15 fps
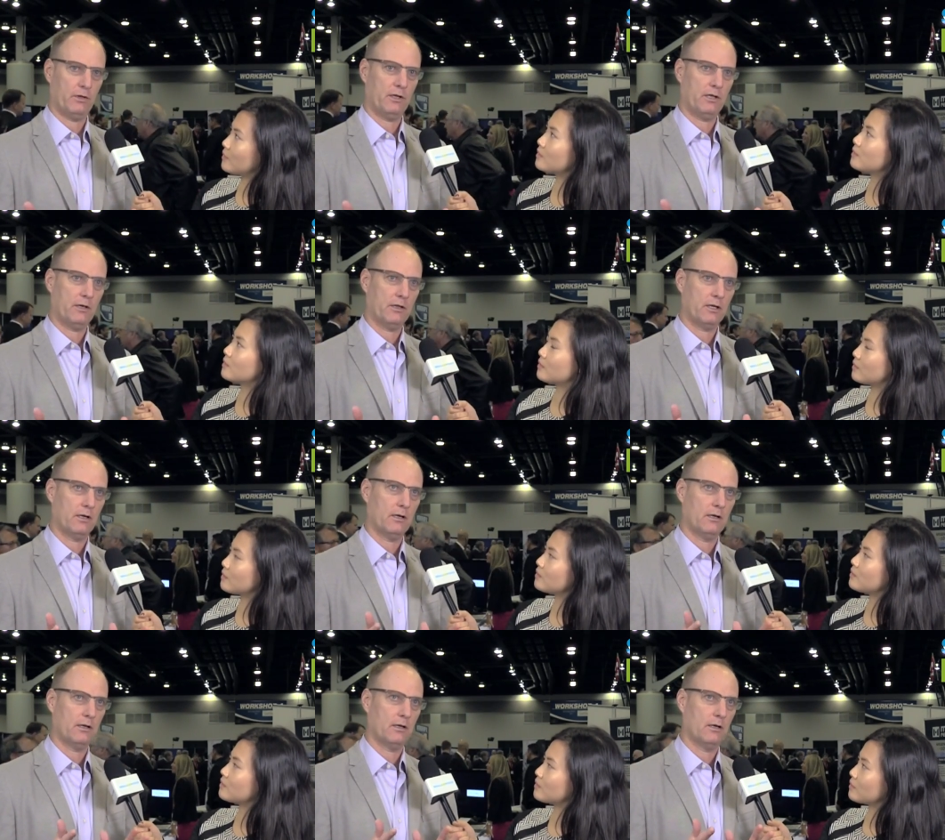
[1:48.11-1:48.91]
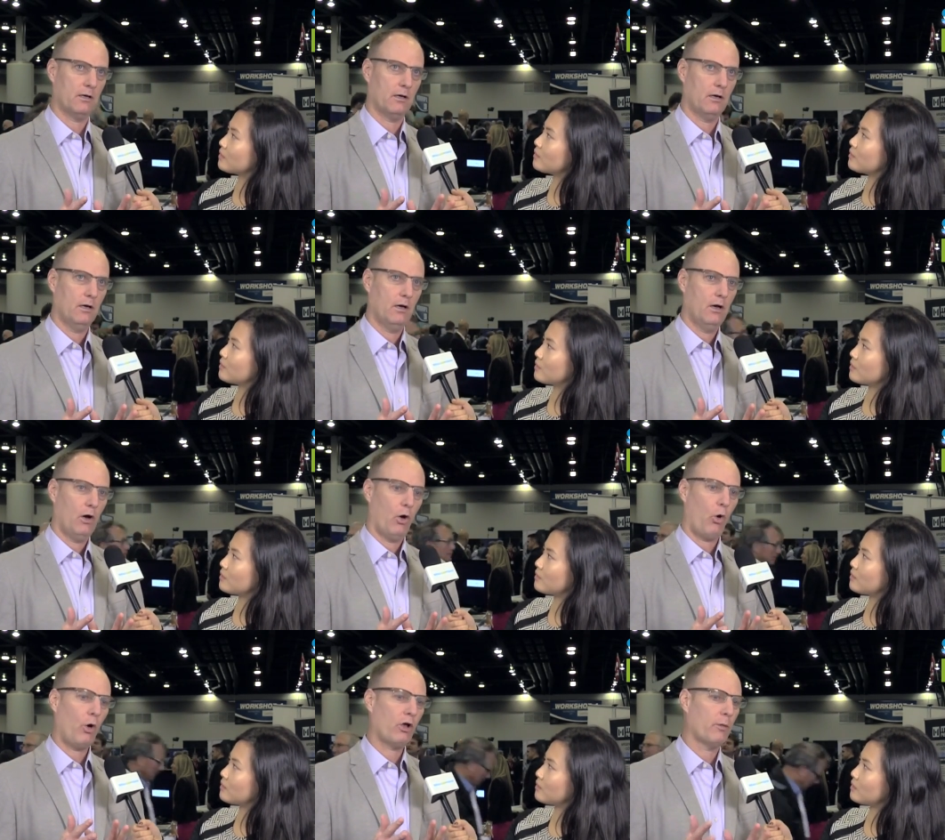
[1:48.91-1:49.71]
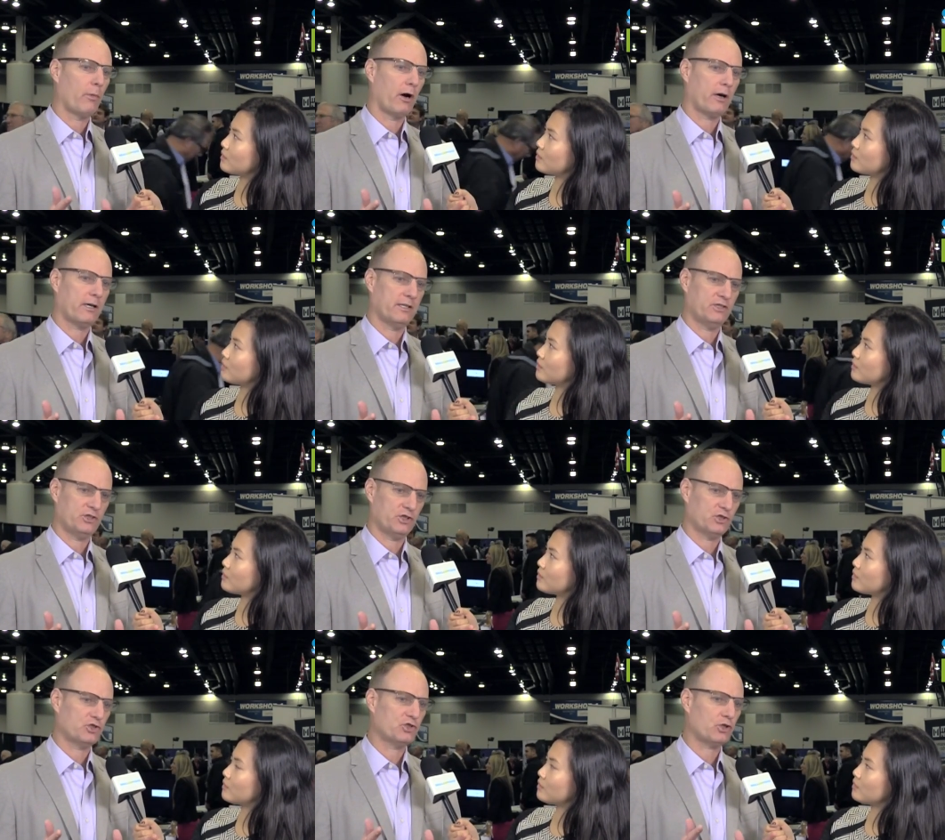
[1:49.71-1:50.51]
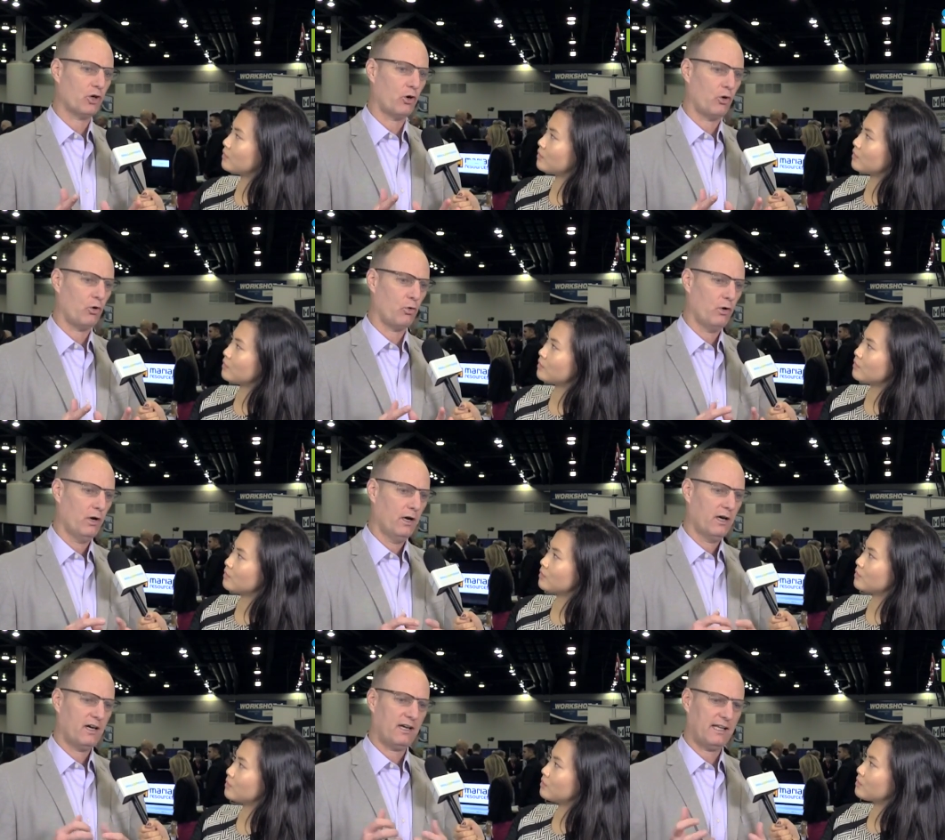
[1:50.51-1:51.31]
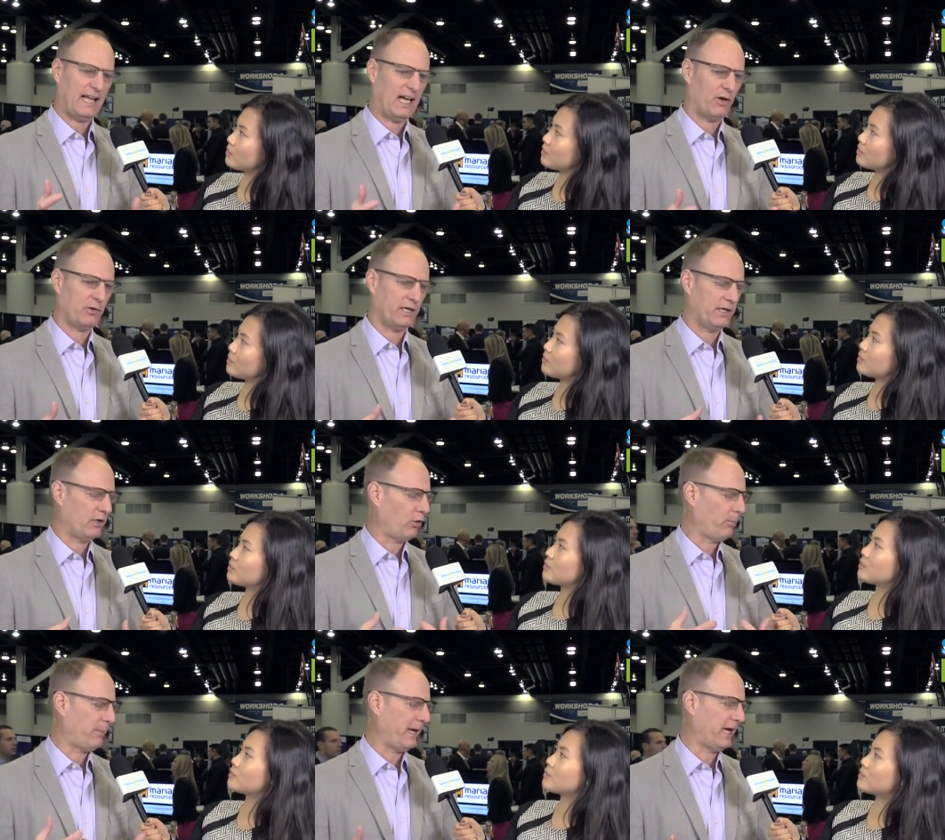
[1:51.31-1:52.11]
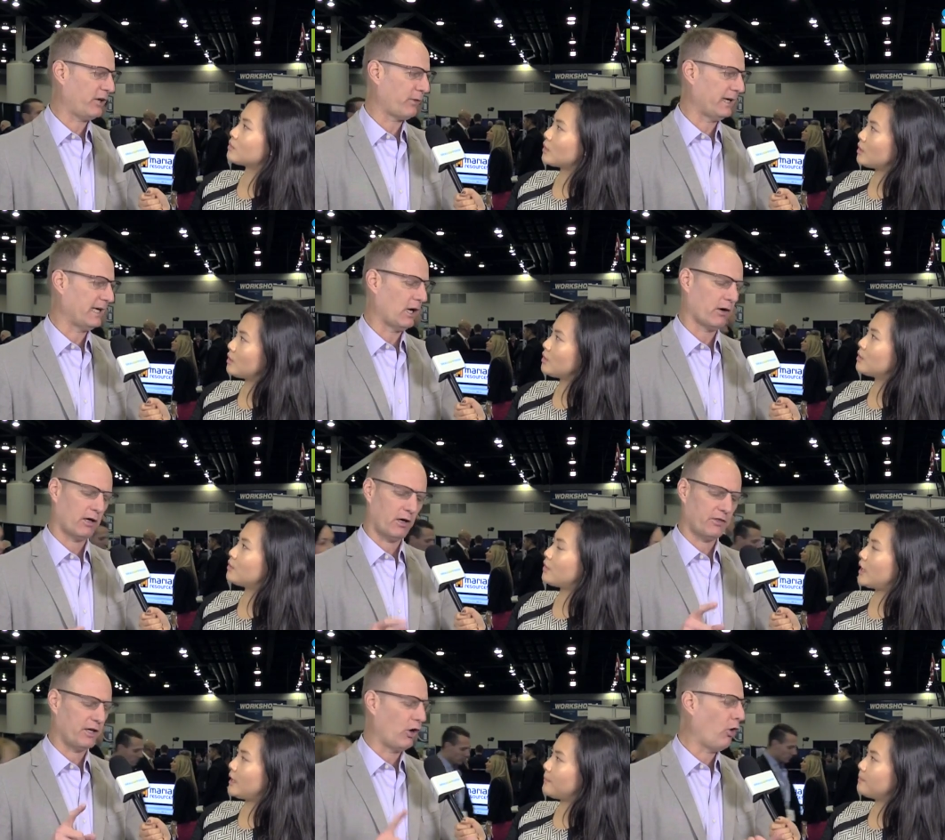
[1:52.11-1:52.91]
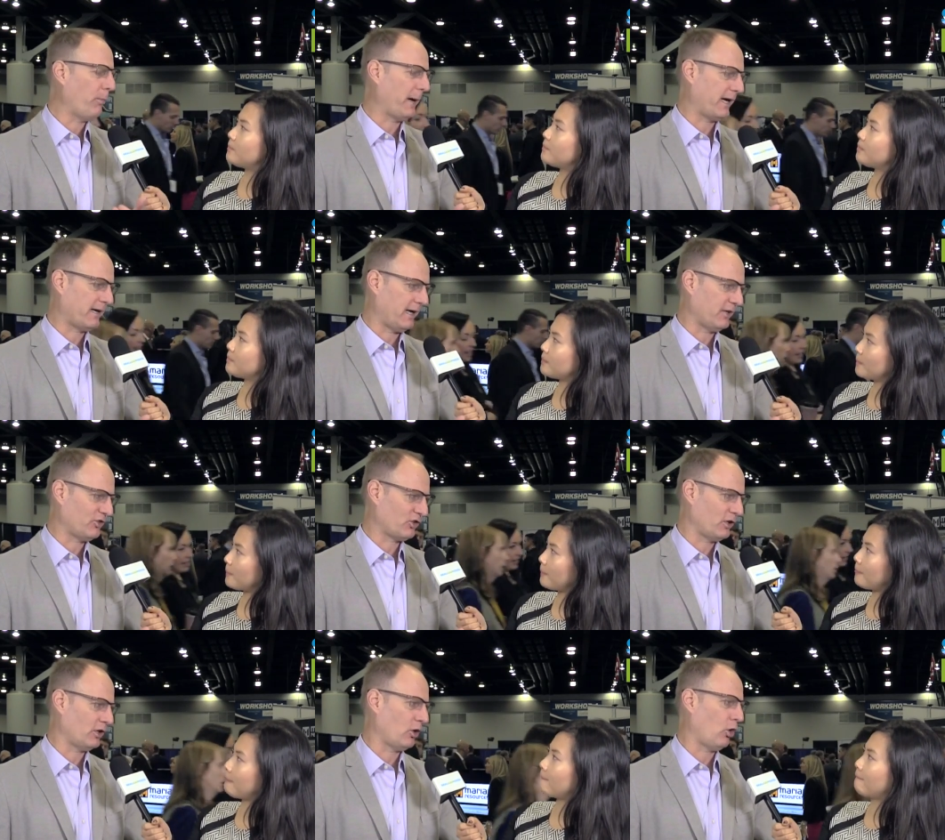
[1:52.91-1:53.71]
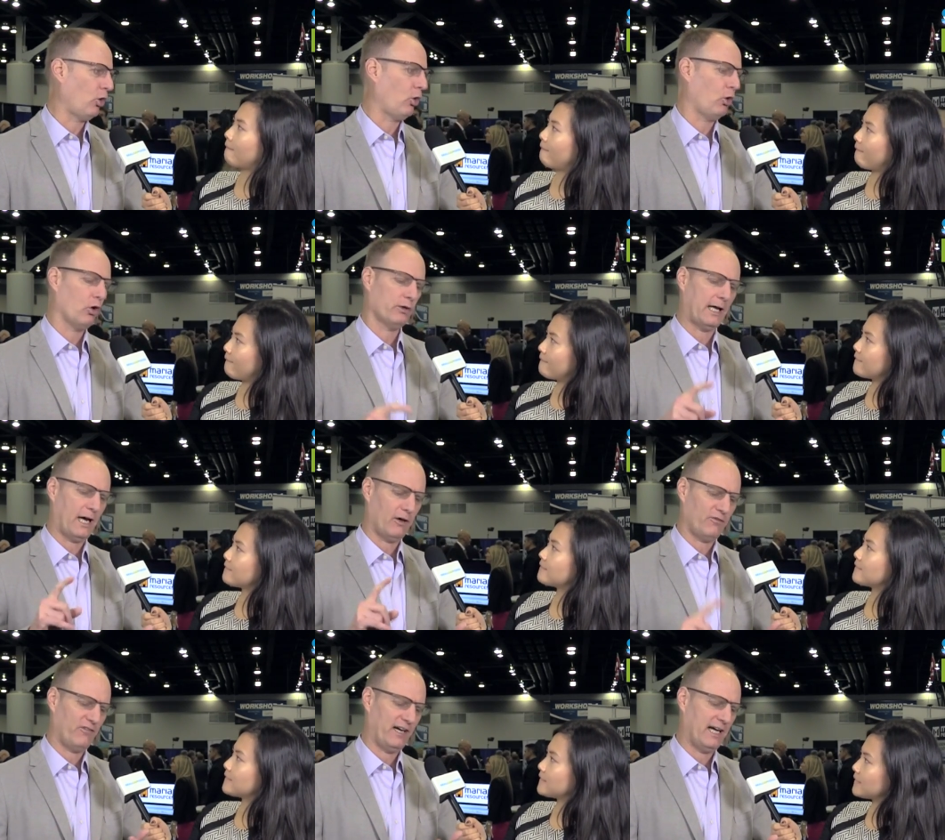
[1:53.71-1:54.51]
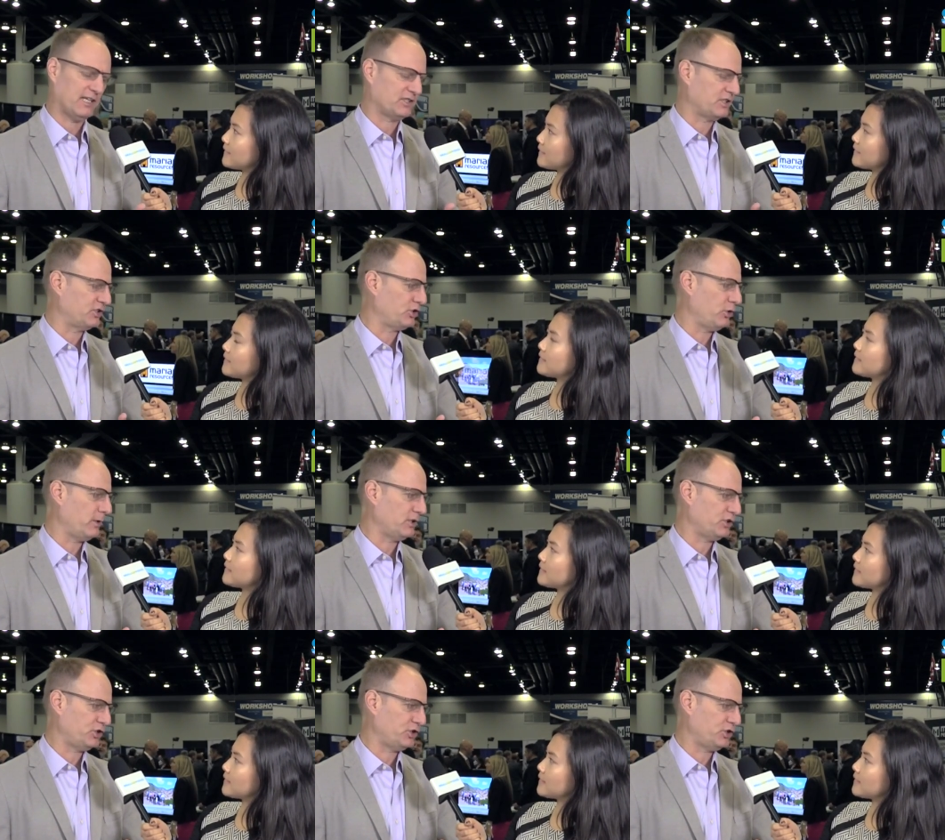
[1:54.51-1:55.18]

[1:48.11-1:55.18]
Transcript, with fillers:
Speaker 1: The oil market is just so cloudy and opaque right now. Are the OPEC cuts going to hold? How fast is U.S.